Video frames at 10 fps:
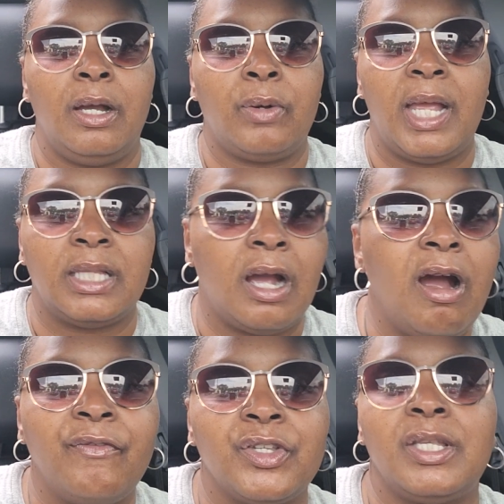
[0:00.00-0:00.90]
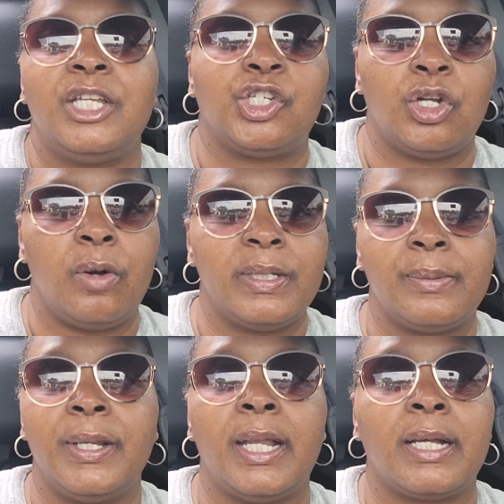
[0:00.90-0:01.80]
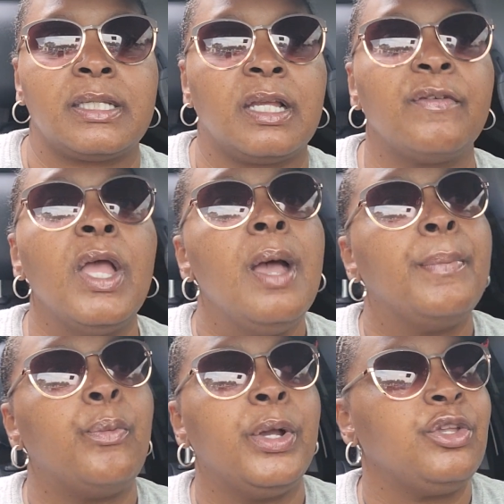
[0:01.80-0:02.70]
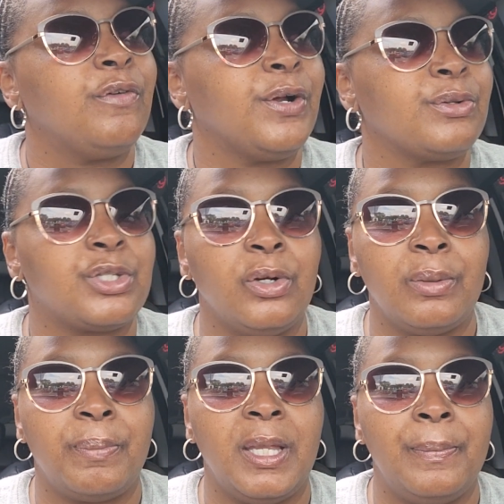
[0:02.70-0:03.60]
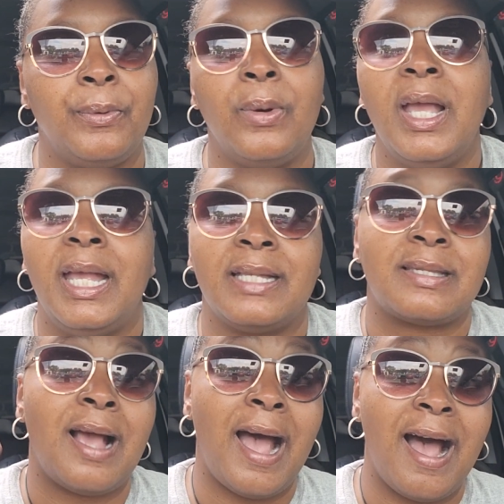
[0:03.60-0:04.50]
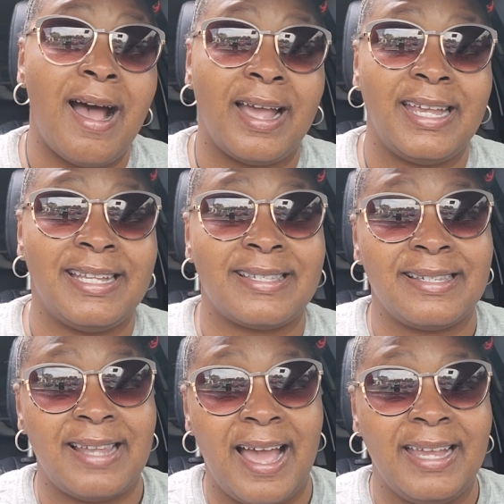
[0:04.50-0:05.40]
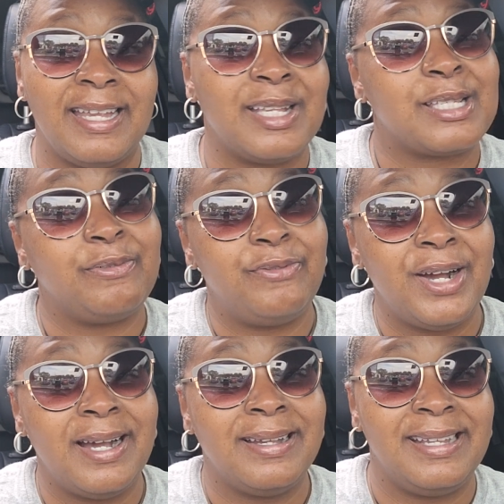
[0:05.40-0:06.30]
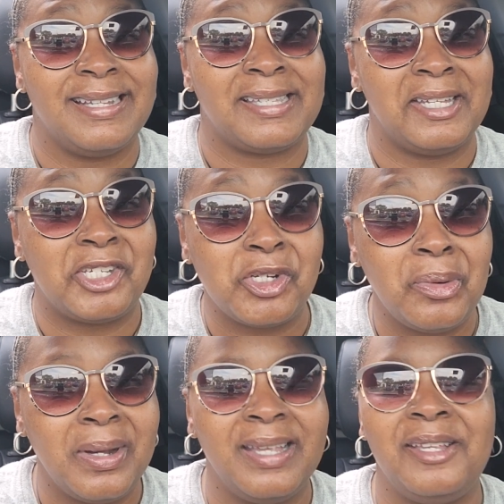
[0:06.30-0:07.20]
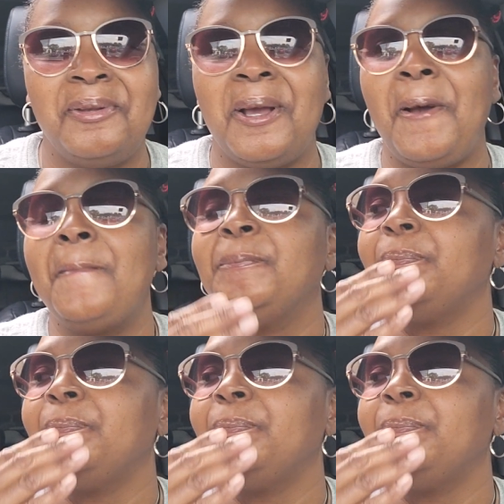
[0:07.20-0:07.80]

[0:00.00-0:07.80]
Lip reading: Okay, the conversation always went negative. But when you're around certain people, it's high, it's light, it's fun, it's enjoying, you know.